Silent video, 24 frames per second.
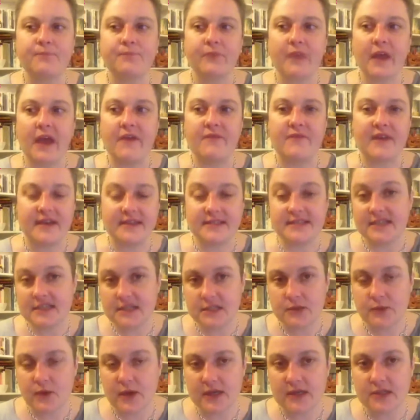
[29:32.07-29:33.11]
if that
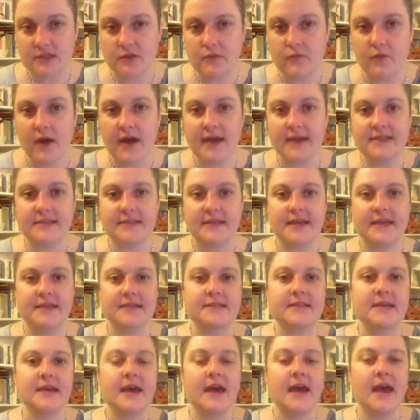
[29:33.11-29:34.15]
situation arises,
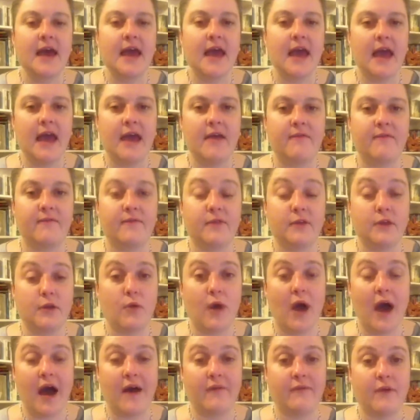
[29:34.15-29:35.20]
if you
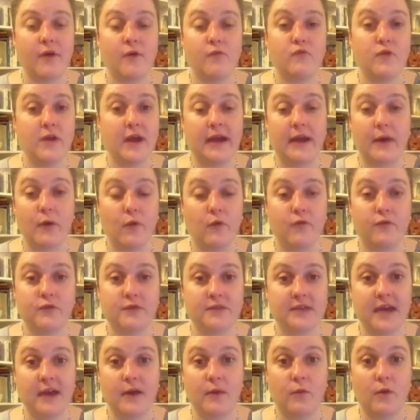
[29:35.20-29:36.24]
have a really awful
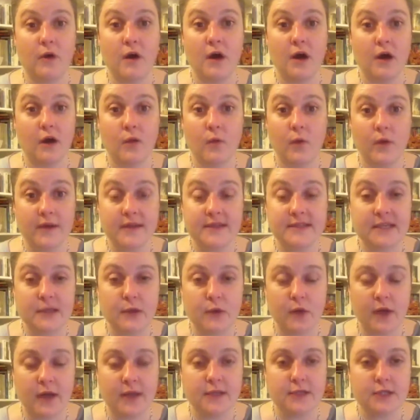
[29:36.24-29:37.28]
day at work, what is it you're
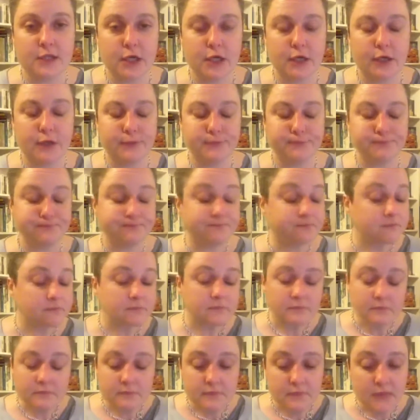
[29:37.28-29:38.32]
going to do?
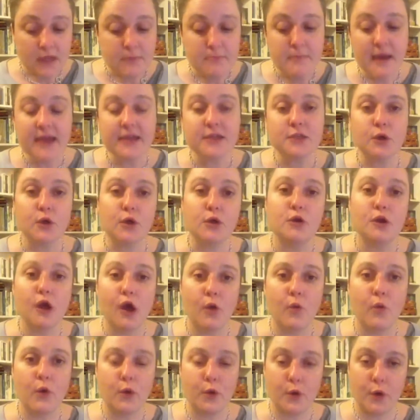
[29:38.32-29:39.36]
Make sure you know
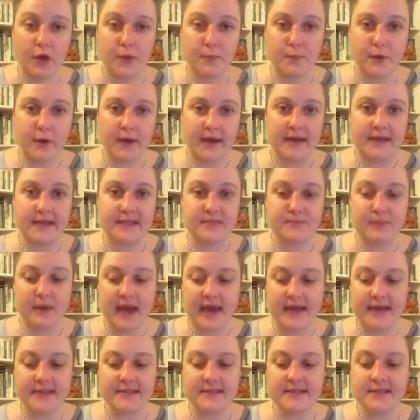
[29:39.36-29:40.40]
what you're going to put in its
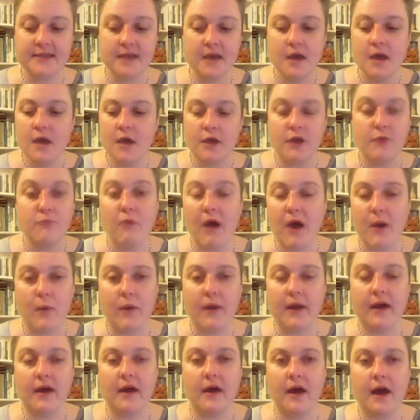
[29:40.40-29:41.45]
place. You might want
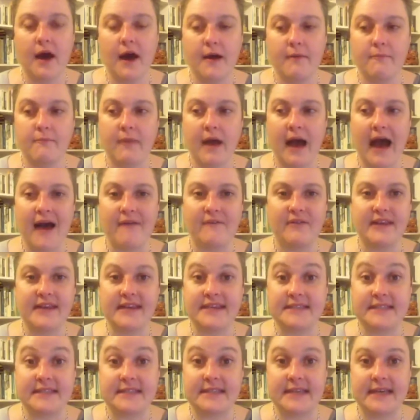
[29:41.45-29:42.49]
to have a
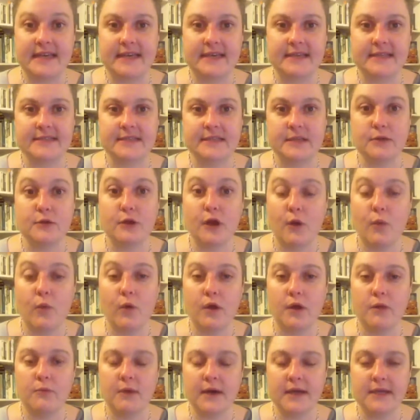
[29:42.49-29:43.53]
list of things so you know what
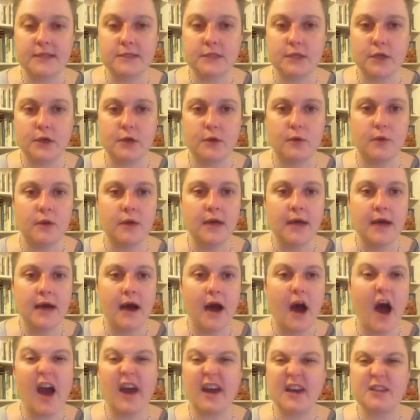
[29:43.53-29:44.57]
you might do.
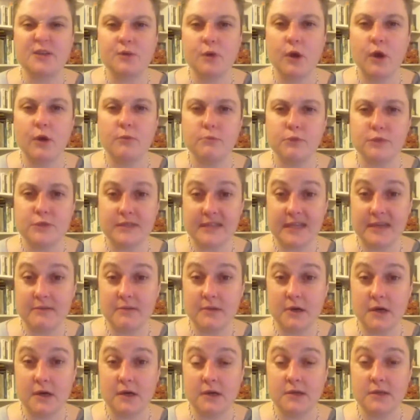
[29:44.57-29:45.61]
I'm going to do a lot more
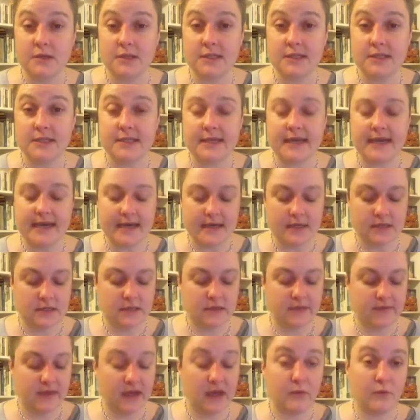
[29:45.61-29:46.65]
cinema this year. So
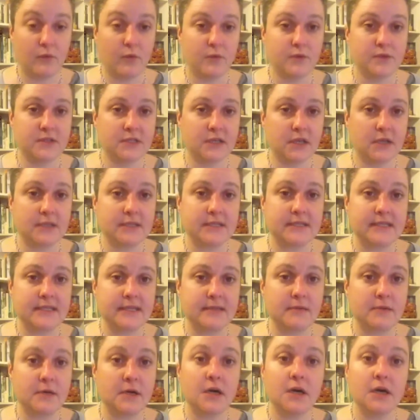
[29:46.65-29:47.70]
if anyone wants to go to the
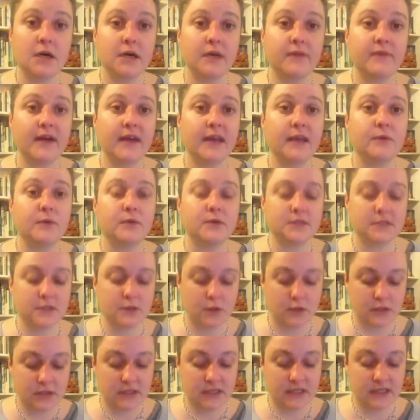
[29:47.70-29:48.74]
cinema, if anyone's
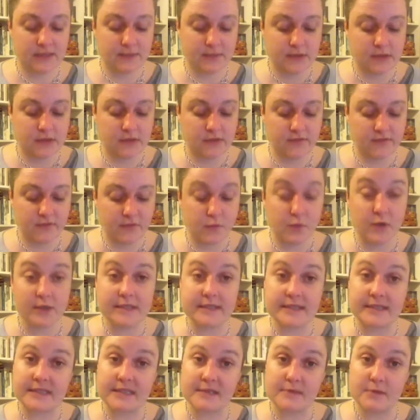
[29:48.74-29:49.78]
got cheap 2-for-1
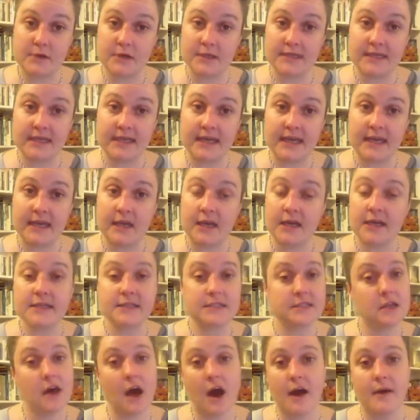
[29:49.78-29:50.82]
cinema ticket
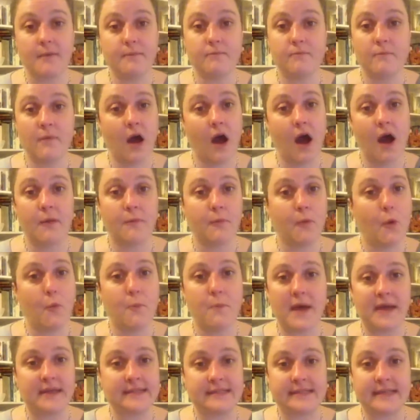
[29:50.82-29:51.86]
nights, I'm your
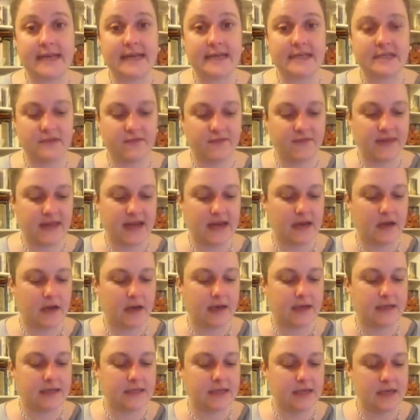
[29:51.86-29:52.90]
best date for that
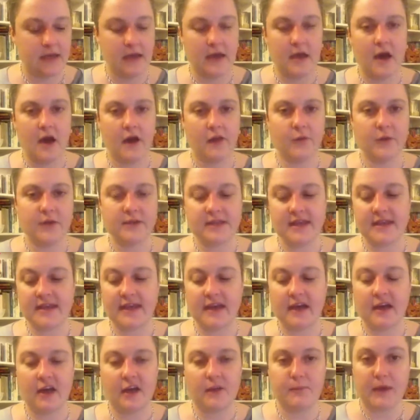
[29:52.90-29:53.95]
night. Otherwise, I think
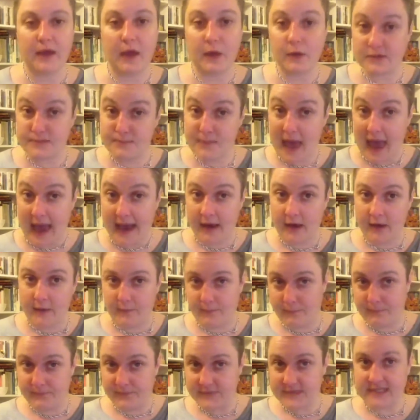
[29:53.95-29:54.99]
I'm going to be going to
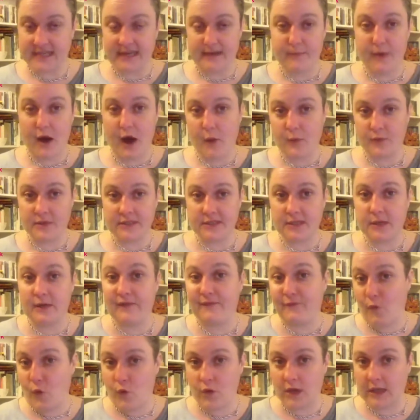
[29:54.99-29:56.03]
Peckham Cinema, which is only
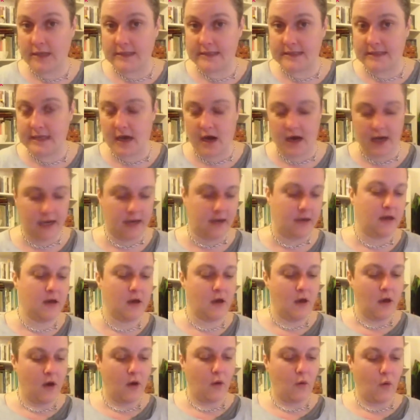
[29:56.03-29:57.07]
£4.99
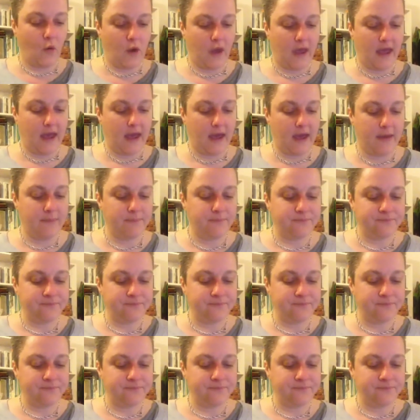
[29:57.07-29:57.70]
all year.